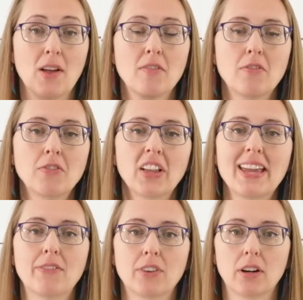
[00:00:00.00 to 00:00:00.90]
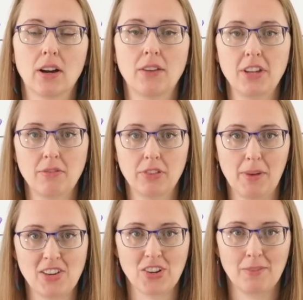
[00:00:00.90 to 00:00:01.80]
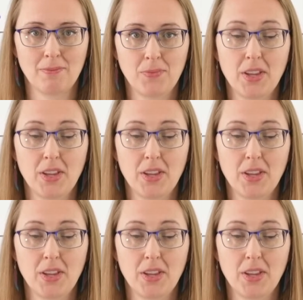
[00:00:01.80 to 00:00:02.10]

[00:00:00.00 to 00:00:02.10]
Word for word: flavor of inflammation.